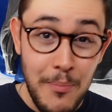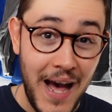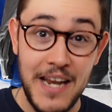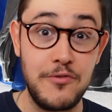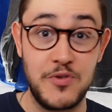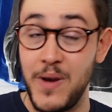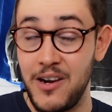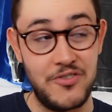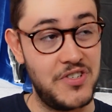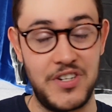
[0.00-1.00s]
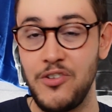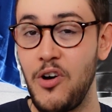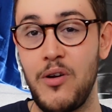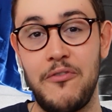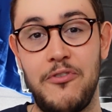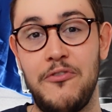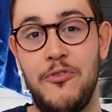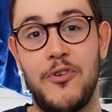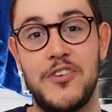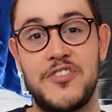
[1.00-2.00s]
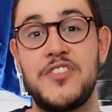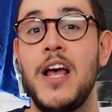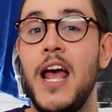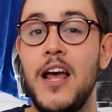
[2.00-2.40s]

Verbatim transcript: Bad News Bears still going in full force.